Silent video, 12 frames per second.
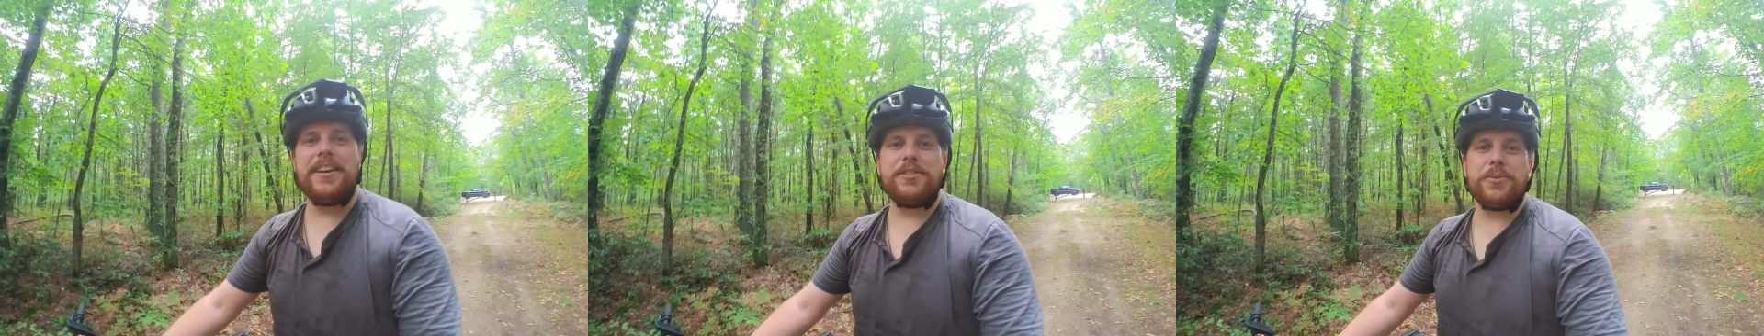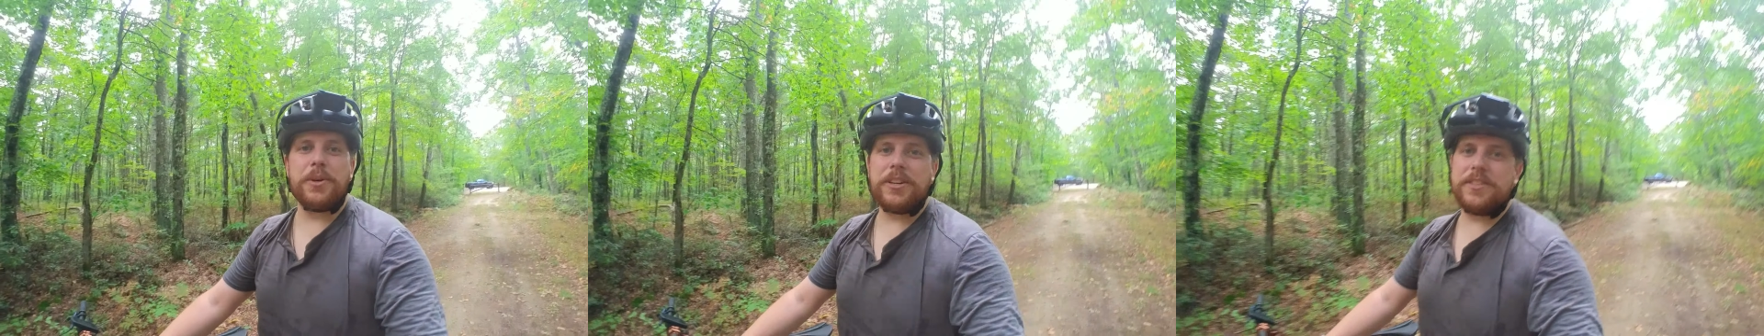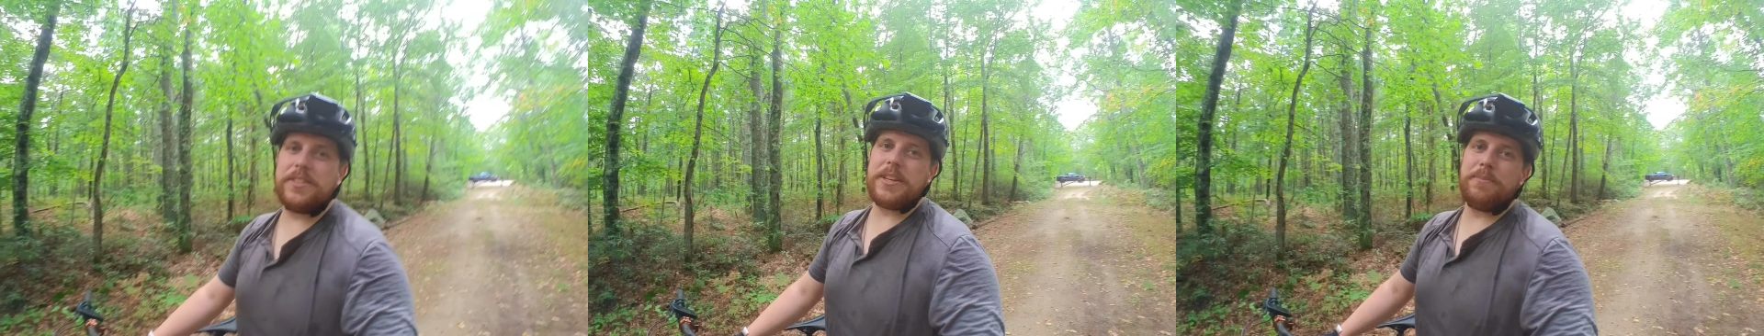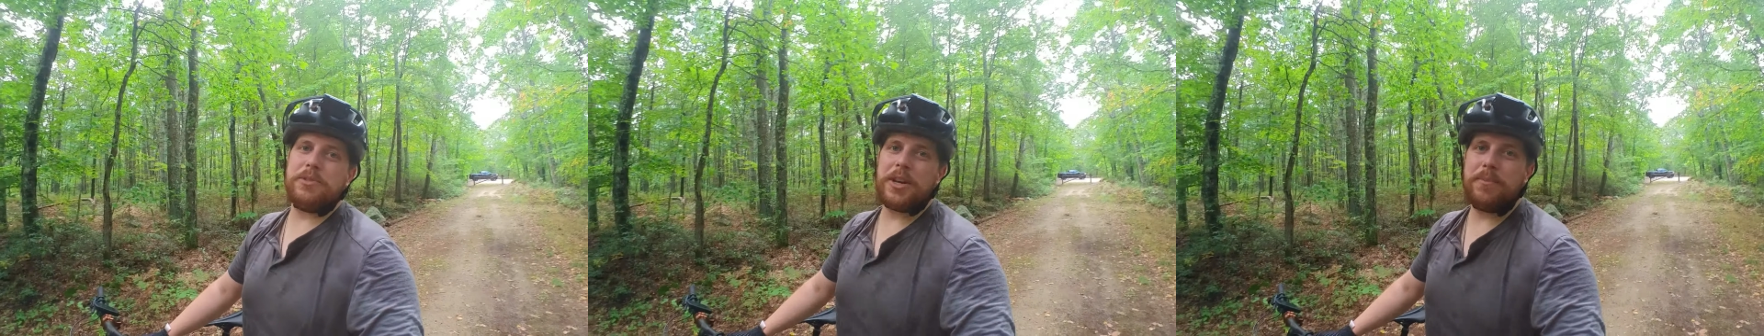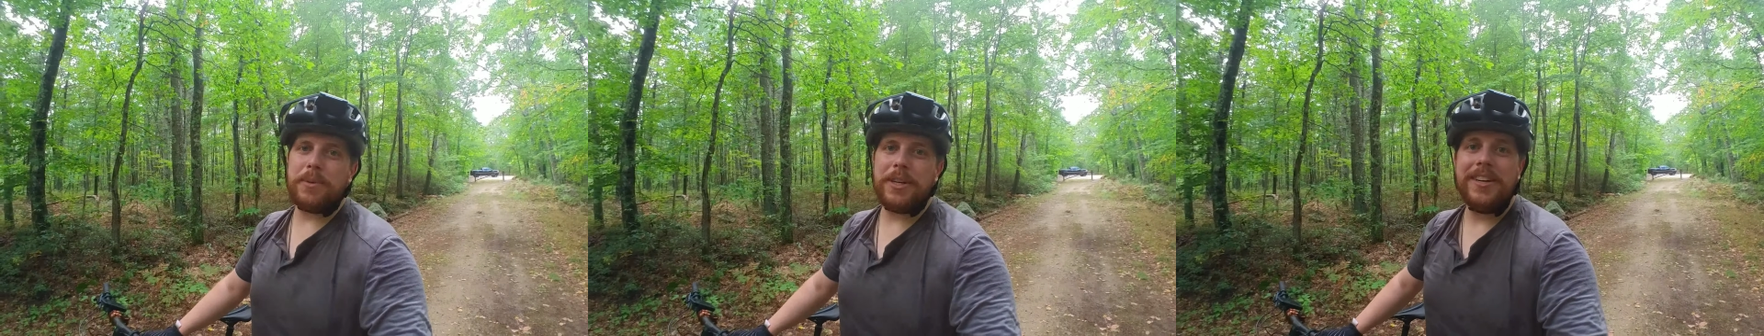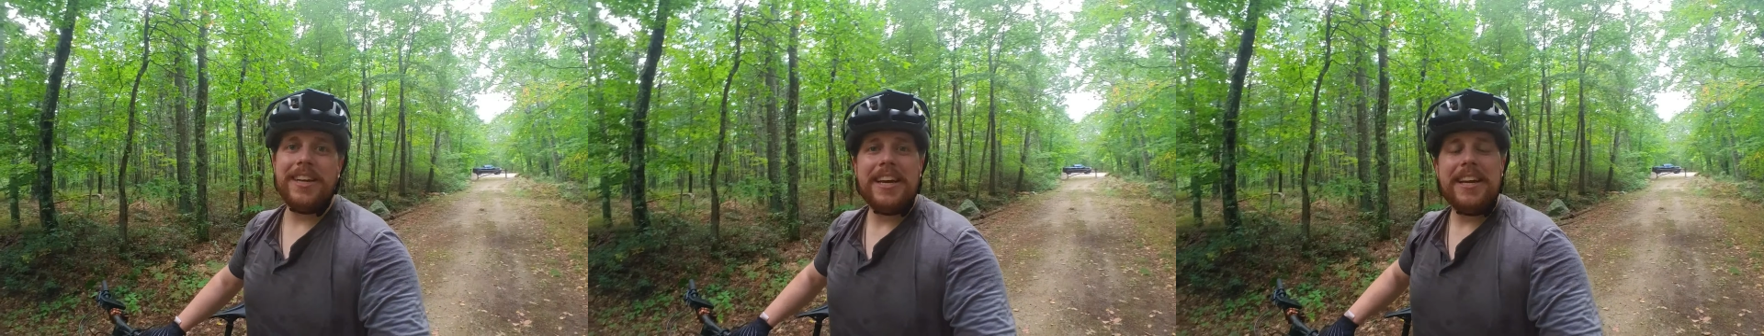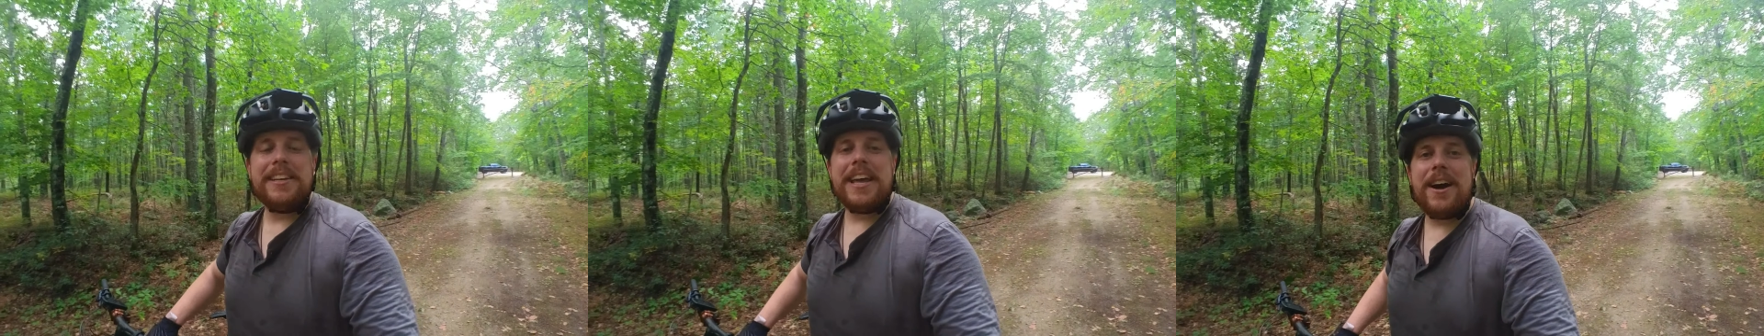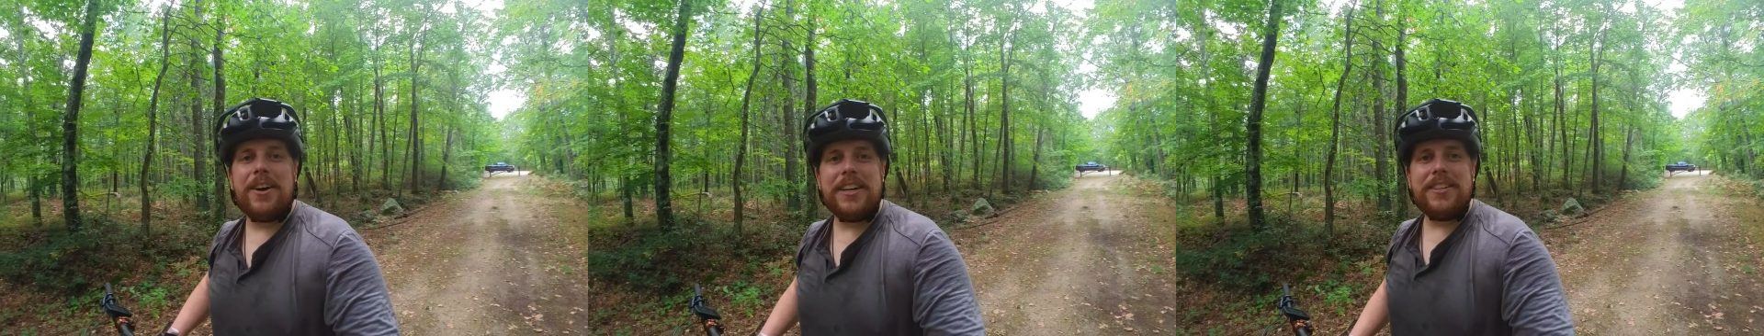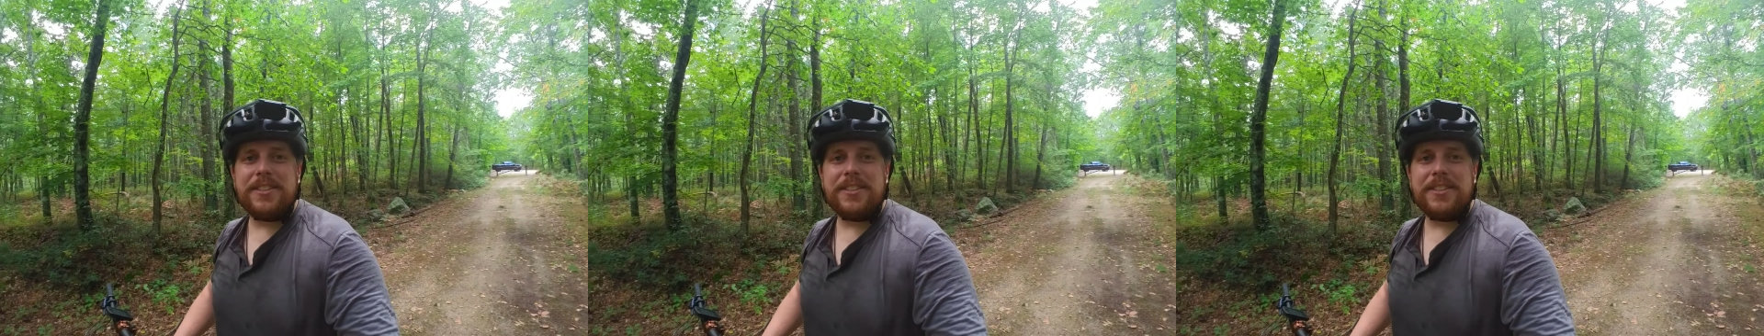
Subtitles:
S-Works stump jumper. Now,